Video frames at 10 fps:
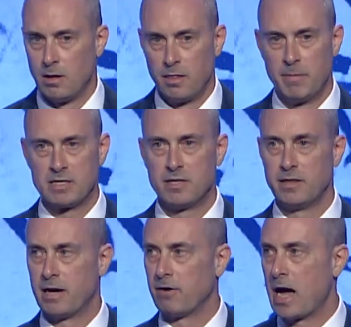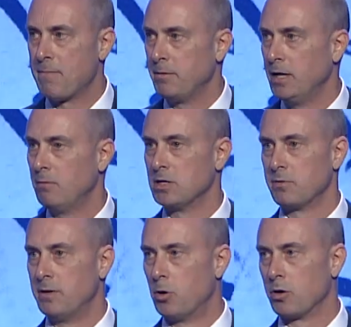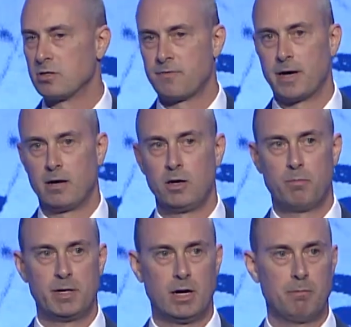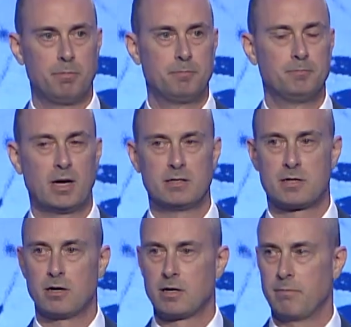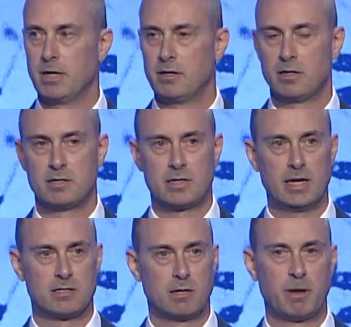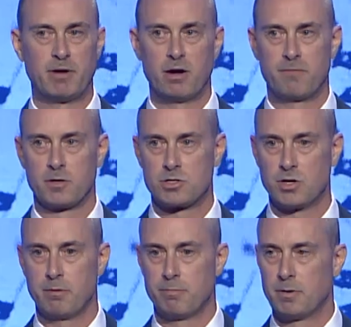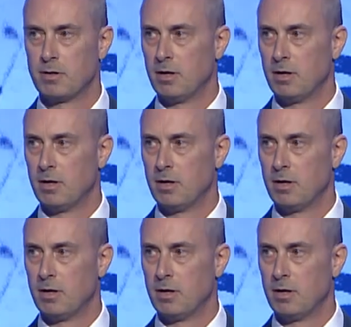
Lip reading: The best thing that ever happened to me was when the borders finally opened up. I started coming into the States, and on my very first trip,